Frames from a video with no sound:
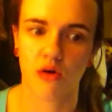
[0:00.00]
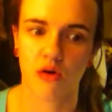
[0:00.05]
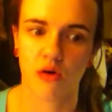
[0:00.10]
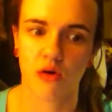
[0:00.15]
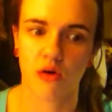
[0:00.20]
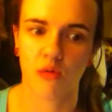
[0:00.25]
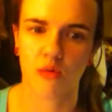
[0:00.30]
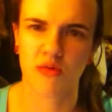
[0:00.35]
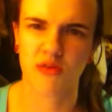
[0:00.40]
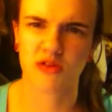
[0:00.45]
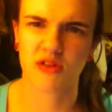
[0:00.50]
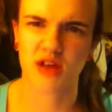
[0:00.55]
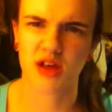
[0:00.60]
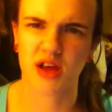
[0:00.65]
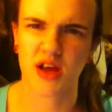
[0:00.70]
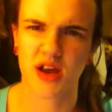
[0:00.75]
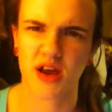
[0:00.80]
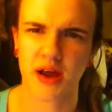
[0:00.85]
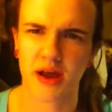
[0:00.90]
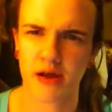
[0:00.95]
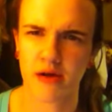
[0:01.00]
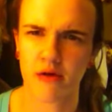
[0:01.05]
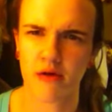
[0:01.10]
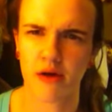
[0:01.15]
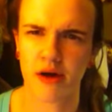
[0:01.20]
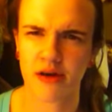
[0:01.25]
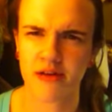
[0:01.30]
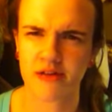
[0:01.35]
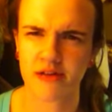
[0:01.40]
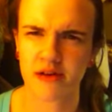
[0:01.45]
almost like an
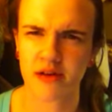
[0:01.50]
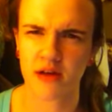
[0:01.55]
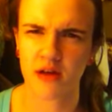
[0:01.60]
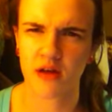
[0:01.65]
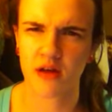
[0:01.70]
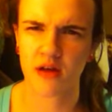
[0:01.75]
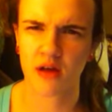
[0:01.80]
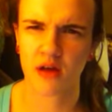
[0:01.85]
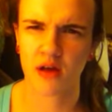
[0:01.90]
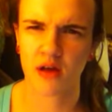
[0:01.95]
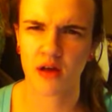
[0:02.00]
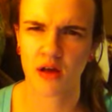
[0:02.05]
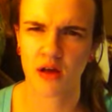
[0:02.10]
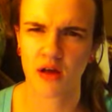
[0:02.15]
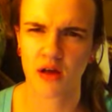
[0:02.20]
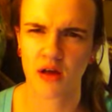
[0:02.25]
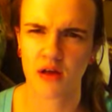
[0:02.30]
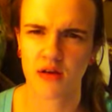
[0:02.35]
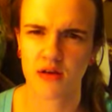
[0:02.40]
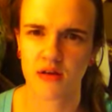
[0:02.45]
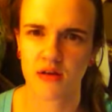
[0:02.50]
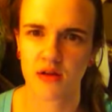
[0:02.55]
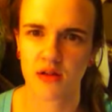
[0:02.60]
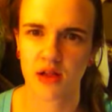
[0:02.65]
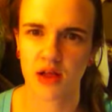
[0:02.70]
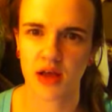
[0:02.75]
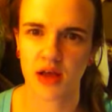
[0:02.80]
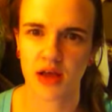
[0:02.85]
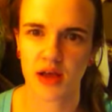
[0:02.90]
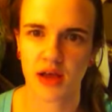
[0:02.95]
anorexic to
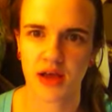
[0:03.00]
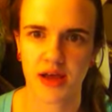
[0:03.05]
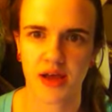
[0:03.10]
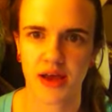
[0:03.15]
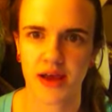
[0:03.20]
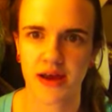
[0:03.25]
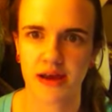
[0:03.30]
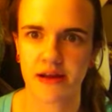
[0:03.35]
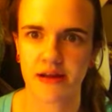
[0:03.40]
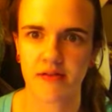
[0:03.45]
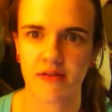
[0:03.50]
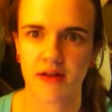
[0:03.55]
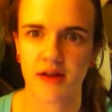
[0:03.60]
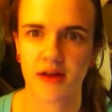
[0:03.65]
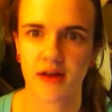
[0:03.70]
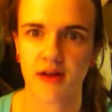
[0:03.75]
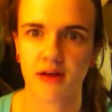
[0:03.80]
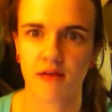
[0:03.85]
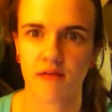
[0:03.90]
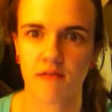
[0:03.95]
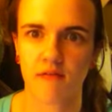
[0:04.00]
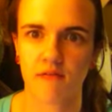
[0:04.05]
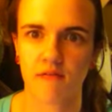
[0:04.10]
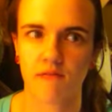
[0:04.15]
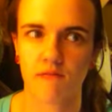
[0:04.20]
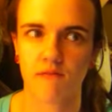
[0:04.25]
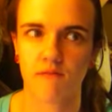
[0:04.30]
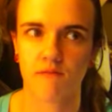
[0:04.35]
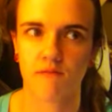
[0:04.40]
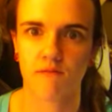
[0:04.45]
like gaining like
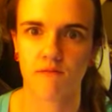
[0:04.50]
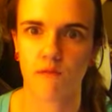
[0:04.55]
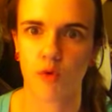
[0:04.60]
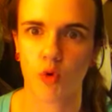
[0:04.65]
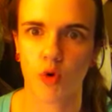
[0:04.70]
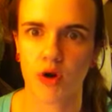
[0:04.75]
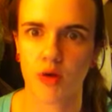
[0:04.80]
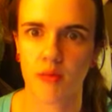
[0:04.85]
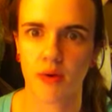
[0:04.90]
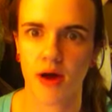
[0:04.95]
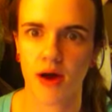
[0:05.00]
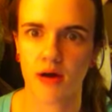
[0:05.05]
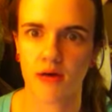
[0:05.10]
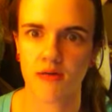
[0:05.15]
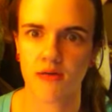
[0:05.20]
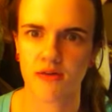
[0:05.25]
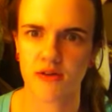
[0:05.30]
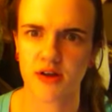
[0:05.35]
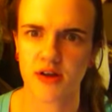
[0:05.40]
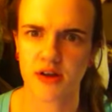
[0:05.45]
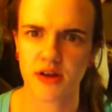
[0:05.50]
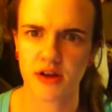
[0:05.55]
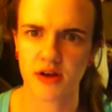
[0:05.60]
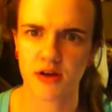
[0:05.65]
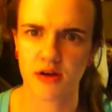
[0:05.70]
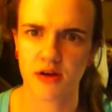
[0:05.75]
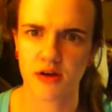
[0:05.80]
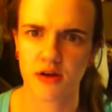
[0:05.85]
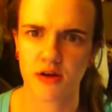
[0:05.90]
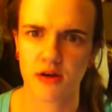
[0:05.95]
40 pounds in a
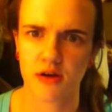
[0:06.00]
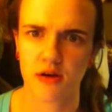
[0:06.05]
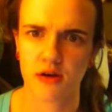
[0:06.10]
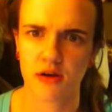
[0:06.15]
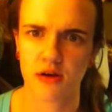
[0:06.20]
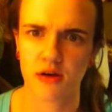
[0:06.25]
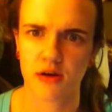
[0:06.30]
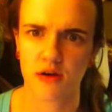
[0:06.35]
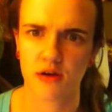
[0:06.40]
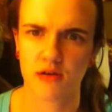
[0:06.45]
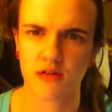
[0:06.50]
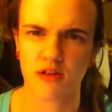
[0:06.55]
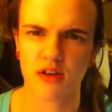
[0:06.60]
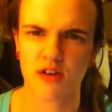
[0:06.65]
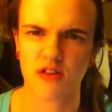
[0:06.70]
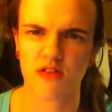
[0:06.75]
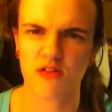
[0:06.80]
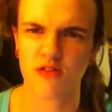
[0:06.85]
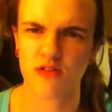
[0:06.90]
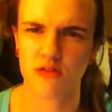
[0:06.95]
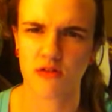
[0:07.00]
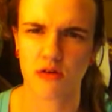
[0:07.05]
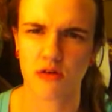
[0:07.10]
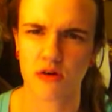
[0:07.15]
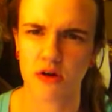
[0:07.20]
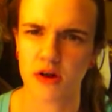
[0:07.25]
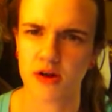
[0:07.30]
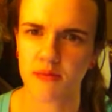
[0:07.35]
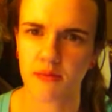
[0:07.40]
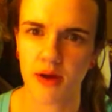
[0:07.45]
year or like
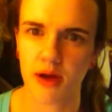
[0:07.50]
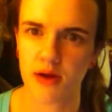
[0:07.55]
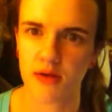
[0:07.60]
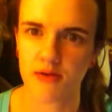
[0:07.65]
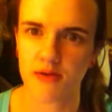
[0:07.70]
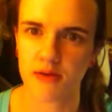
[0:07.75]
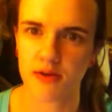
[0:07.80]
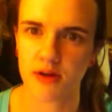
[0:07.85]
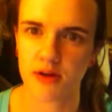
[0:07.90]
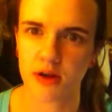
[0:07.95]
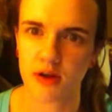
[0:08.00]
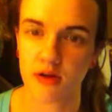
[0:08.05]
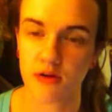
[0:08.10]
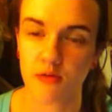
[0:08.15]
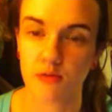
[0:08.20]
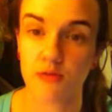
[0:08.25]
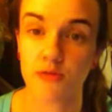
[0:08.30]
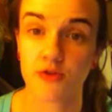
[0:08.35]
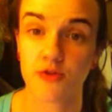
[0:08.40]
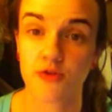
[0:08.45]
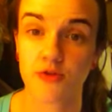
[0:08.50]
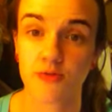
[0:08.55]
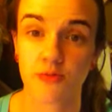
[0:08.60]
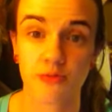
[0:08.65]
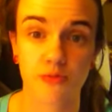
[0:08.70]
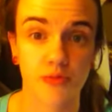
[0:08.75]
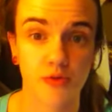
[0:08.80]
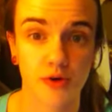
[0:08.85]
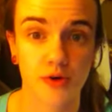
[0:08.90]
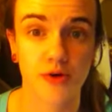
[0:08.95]
30 pounds in a year. It's
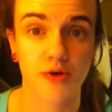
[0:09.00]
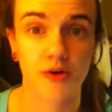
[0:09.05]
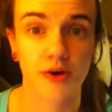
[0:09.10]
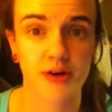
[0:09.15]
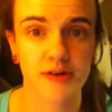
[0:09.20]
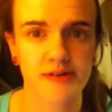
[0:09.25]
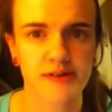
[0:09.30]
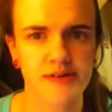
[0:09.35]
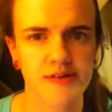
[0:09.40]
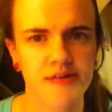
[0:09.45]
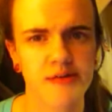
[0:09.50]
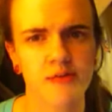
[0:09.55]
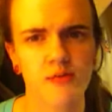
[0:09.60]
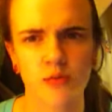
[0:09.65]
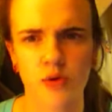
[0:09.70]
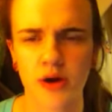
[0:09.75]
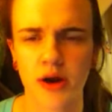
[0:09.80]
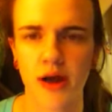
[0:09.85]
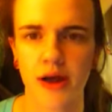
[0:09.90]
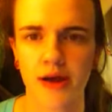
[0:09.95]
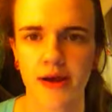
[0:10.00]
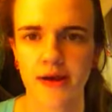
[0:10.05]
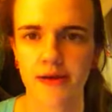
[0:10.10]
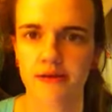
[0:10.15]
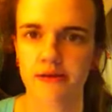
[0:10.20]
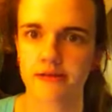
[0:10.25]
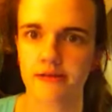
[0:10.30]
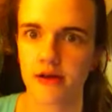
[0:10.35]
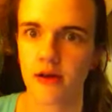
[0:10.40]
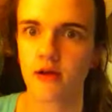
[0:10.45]
pretty crazy. Went on
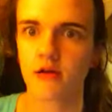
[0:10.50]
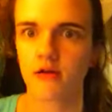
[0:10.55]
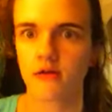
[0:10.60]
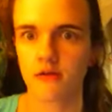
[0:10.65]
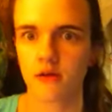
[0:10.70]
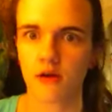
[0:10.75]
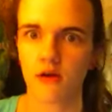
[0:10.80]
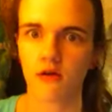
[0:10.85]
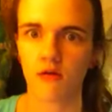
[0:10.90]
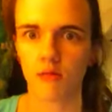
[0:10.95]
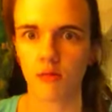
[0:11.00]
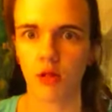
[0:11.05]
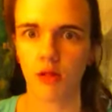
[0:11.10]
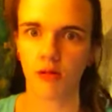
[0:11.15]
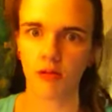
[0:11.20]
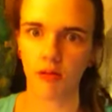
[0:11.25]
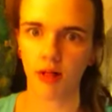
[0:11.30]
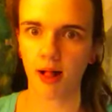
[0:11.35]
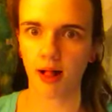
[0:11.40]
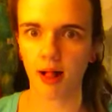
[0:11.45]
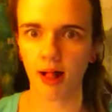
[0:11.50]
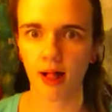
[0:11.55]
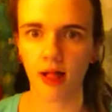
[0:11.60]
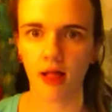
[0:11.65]
cycle, cycle, blah, blah, blah.